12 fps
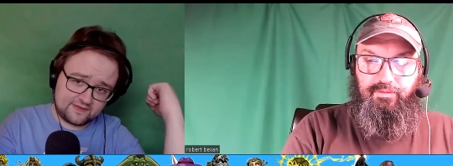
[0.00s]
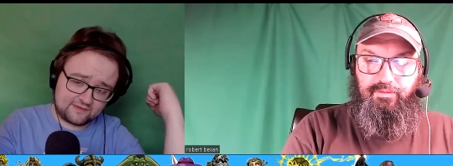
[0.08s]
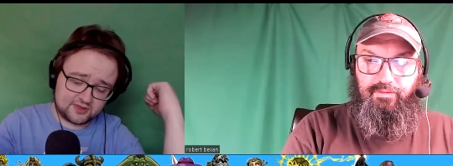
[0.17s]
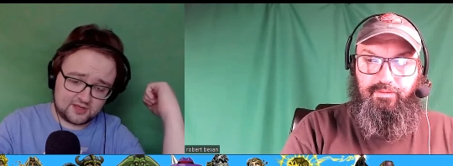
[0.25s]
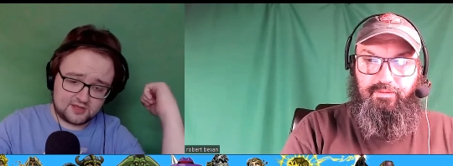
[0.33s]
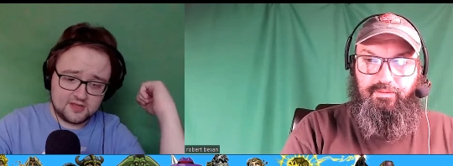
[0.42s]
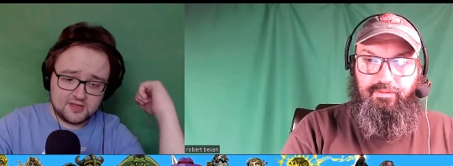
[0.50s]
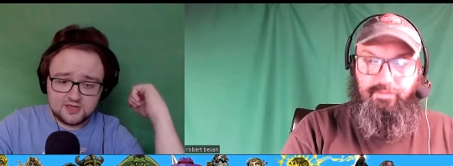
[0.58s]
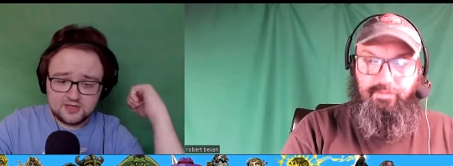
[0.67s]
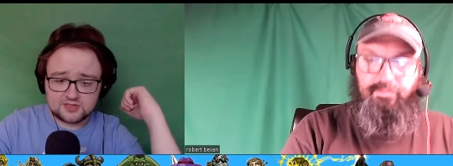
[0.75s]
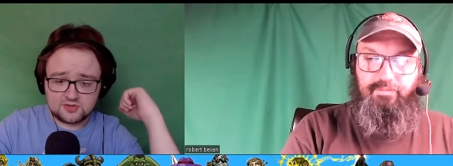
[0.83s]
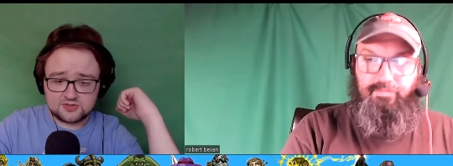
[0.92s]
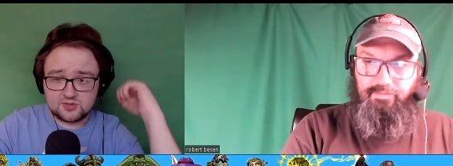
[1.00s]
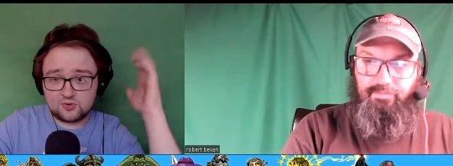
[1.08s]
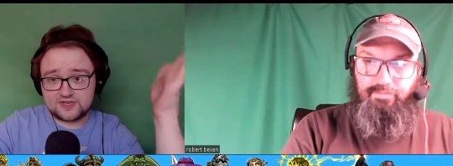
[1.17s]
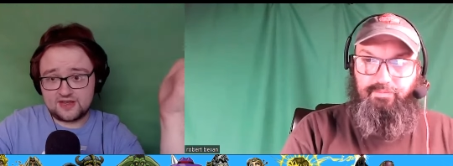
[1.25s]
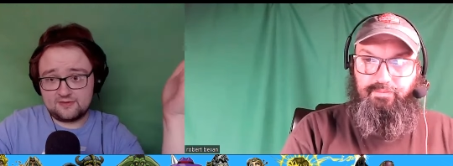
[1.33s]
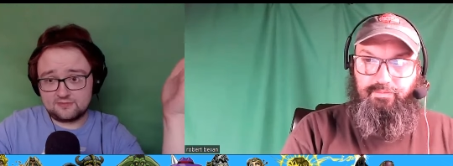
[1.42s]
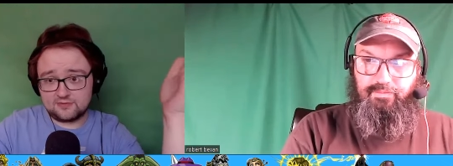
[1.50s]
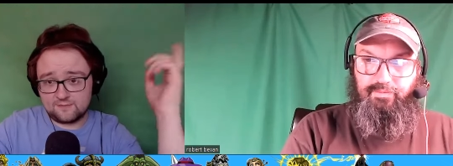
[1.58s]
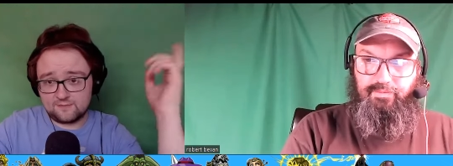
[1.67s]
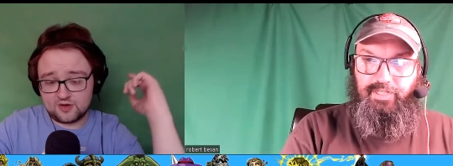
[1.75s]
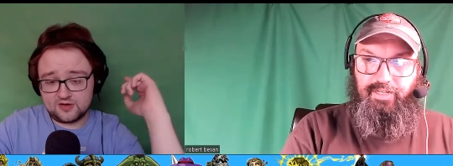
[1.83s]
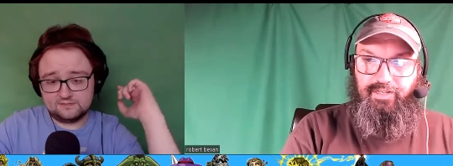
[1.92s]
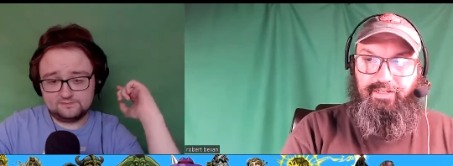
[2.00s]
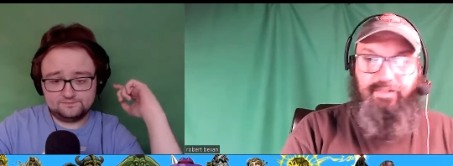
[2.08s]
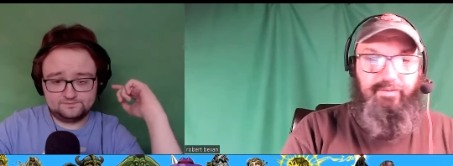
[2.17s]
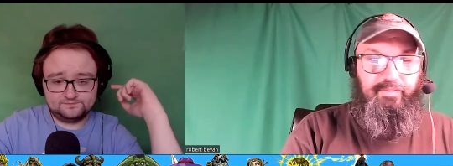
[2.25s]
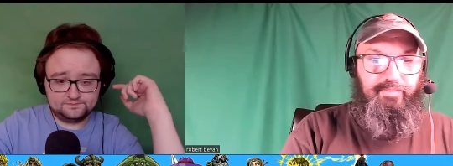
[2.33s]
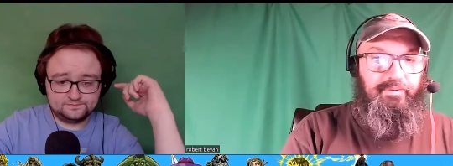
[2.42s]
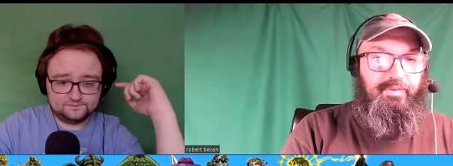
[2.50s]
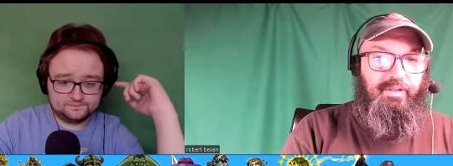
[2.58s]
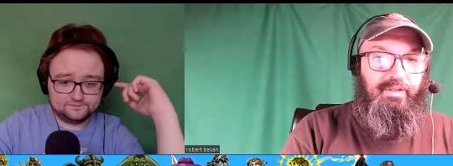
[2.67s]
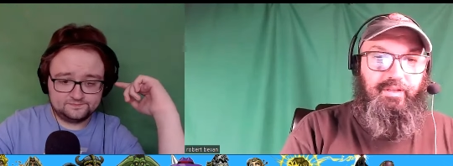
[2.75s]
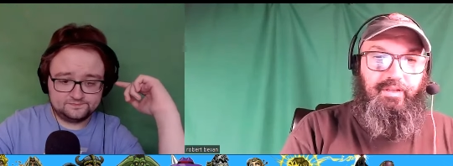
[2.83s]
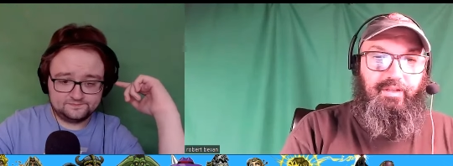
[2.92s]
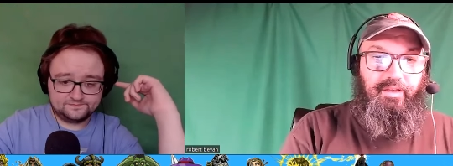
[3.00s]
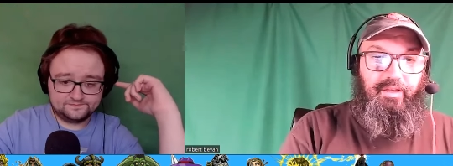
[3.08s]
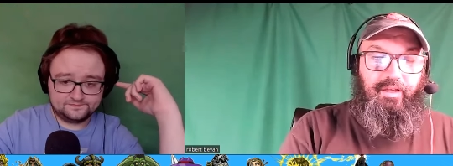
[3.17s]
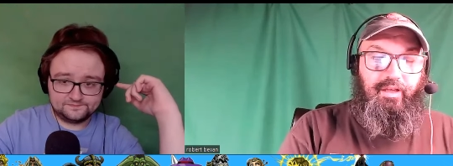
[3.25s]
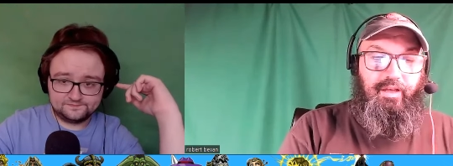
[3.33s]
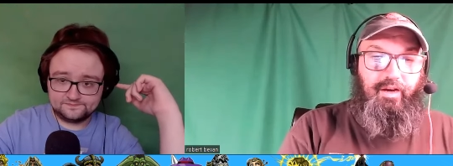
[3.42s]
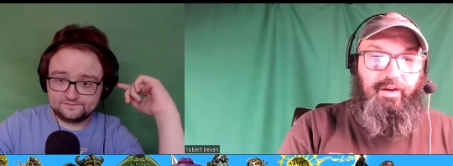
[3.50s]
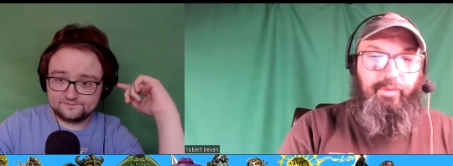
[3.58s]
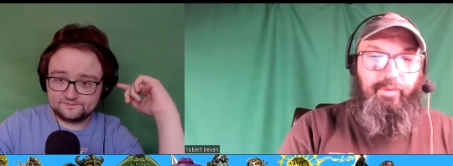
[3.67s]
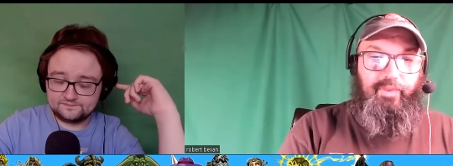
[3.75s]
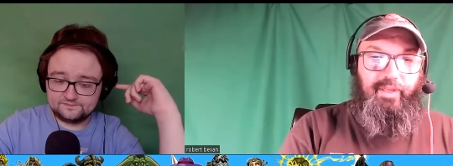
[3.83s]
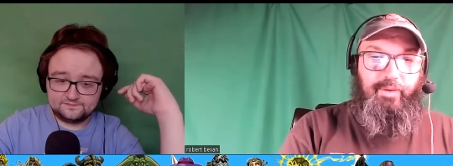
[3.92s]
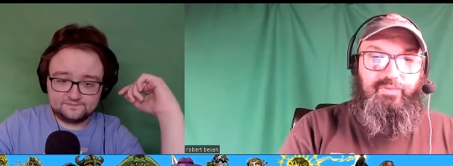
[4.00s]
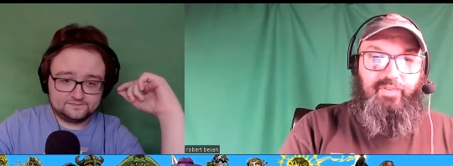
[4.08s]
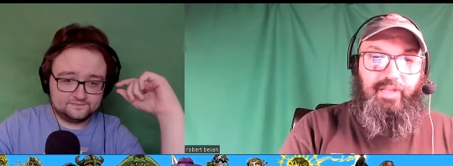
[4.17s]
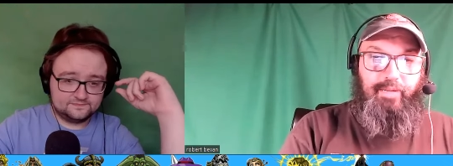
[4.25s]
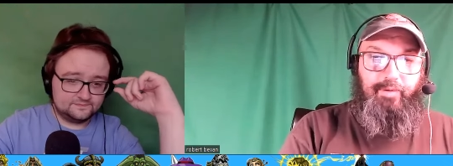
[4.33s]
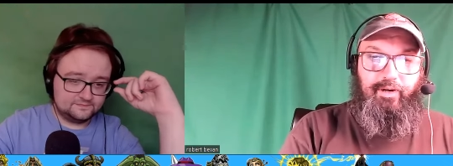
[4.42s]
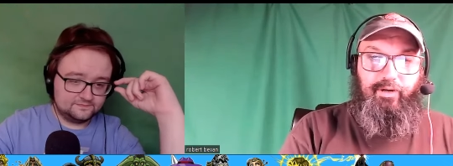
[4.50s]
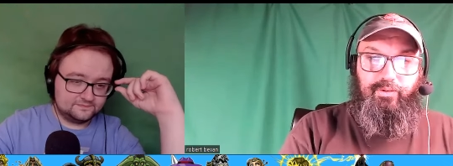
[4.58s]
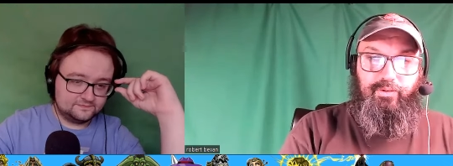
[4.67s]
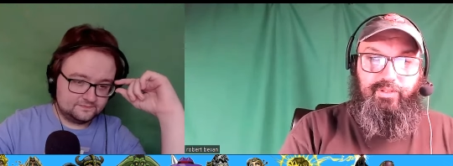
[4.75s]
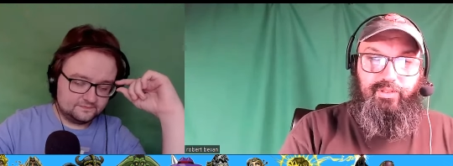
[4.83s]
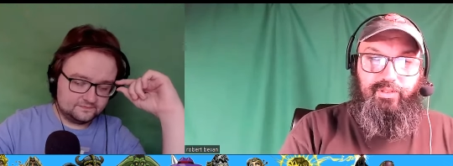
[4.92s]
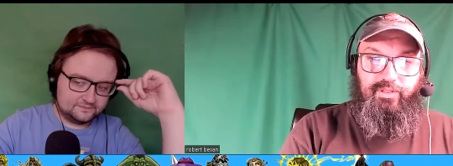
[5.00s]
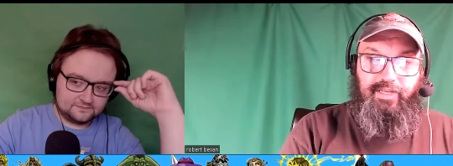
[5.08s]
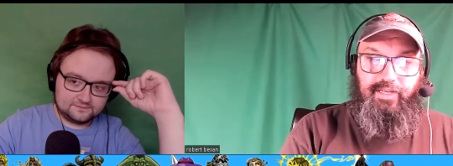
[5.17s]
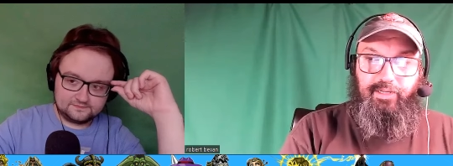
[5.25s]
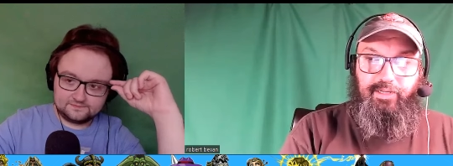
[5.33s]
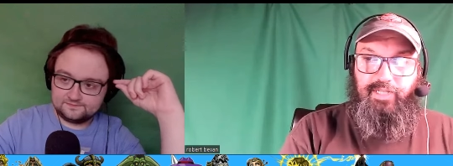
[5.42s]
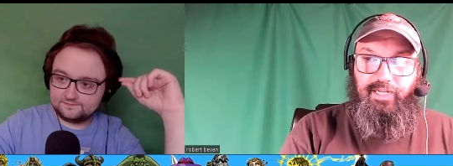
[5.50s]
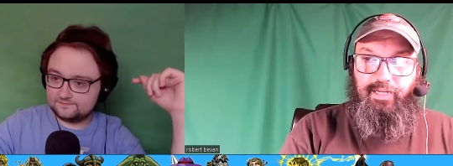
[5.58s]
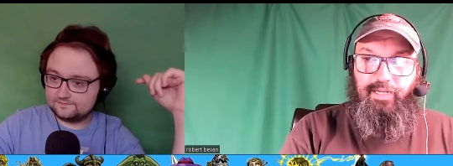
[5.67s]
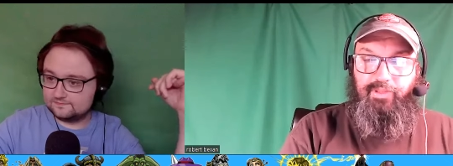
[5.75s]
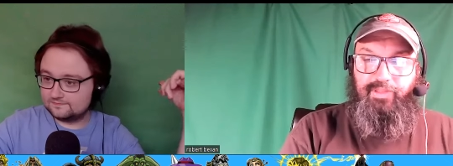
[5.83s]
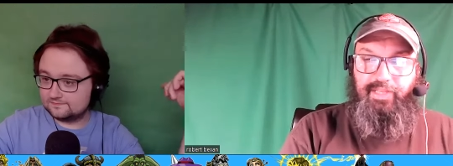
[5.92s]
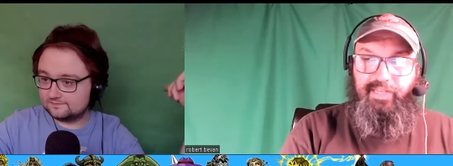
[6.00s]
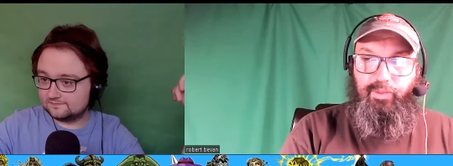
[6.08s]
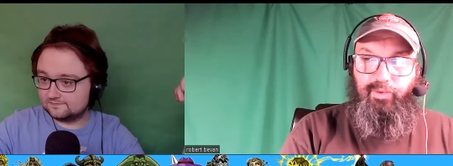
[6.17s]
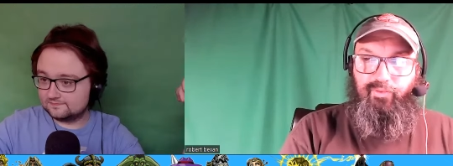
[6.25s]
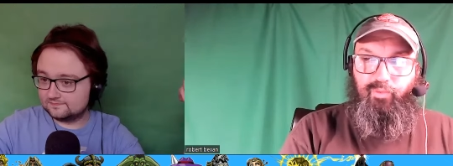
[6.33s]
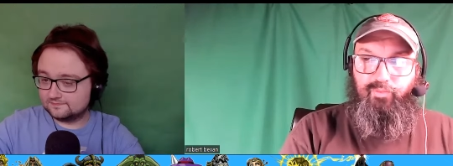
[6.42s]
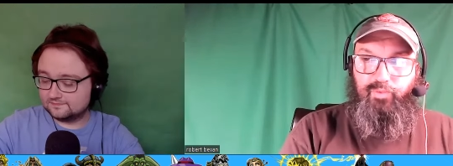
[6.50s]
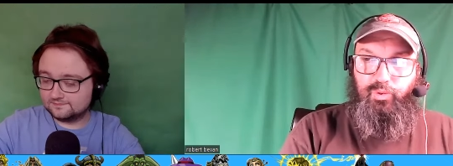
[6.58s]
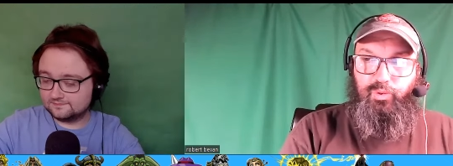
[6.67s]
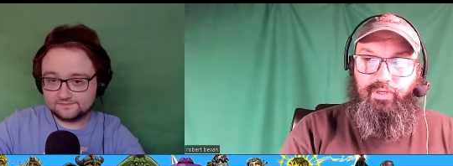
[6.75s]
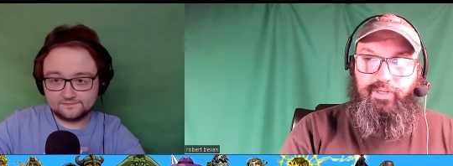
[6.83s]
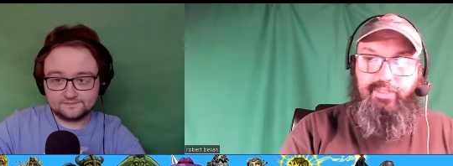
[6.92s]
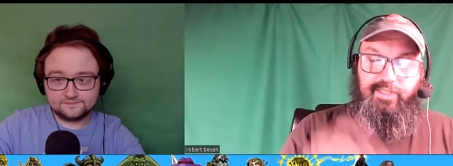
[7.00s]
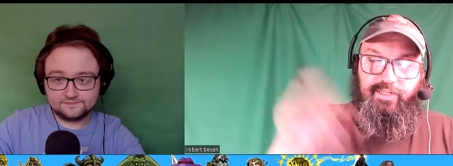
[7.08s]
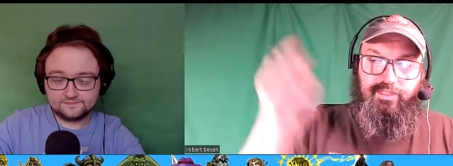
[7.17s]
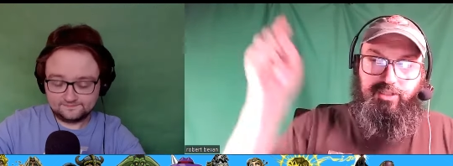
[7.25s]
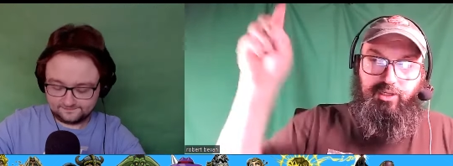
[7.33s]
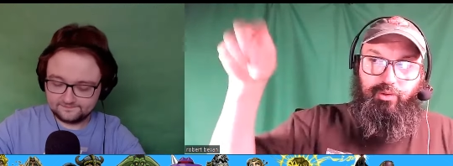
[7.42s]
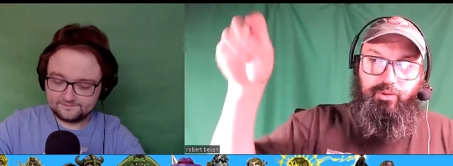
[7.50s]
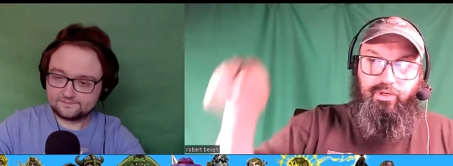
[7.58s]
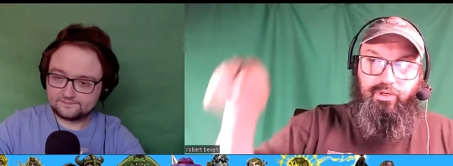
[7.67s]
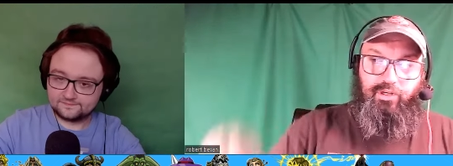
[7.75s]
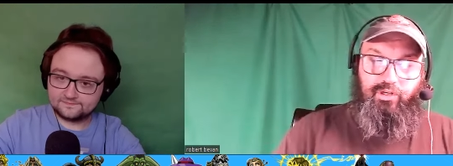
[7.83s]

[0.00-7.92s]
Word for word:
Speaker 1: of Everything. So it's yours now. Go for
Speaker 2: it. Yay. All right. Well, that was Flame Arrows. Thank you, Sam, and thank you everyone for joining us. Let us know